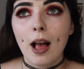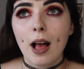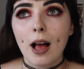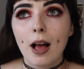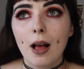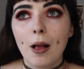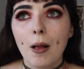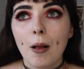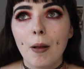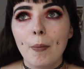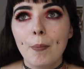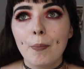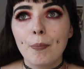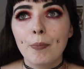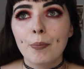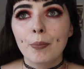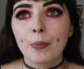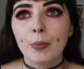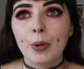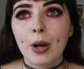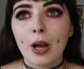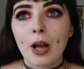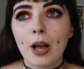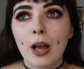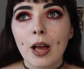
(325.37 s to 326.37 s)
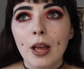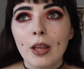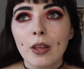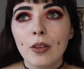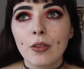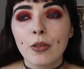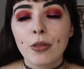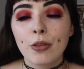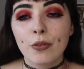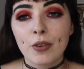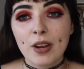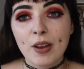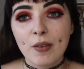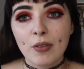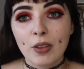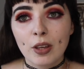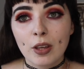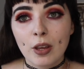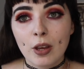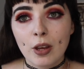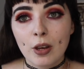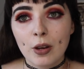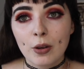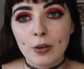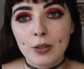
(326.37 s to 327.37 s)
But three of the
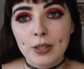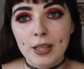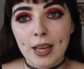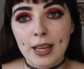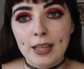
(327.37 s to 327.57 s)
girls